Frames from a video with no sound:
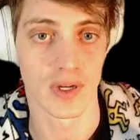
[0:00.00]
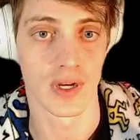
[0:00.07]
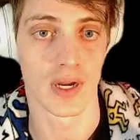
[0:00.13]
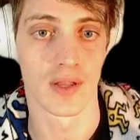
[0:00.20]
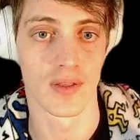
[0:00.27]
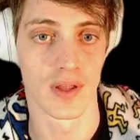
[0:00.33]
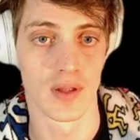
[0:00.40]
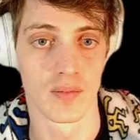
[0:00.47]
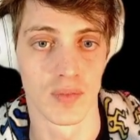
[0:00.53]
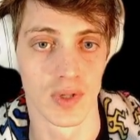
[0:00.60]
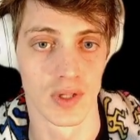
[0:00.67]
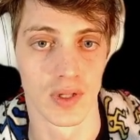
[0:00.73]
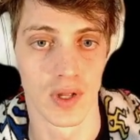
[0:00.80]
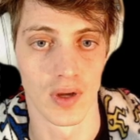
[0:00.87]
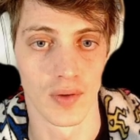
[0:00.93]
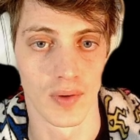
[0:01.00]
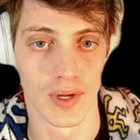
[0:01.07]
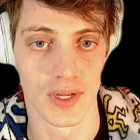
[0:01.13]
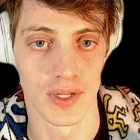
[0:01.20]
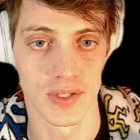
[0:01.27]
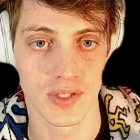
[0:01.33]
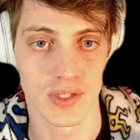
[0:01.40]
and then below
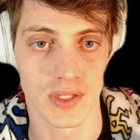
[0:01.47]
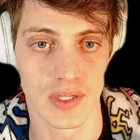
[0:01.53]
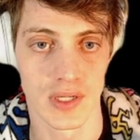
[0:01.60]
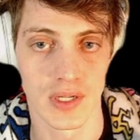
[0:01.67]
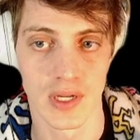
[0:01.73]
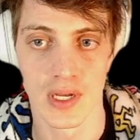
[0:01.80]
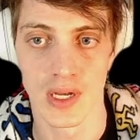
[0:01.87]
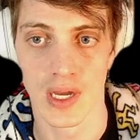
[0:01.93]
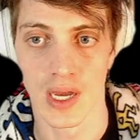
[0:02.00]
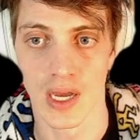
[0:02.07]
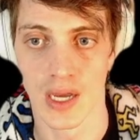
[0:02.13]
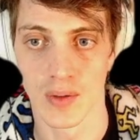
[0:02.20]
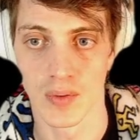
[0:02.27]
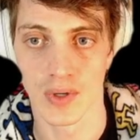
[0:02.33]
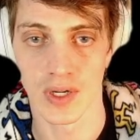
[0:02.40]
us we're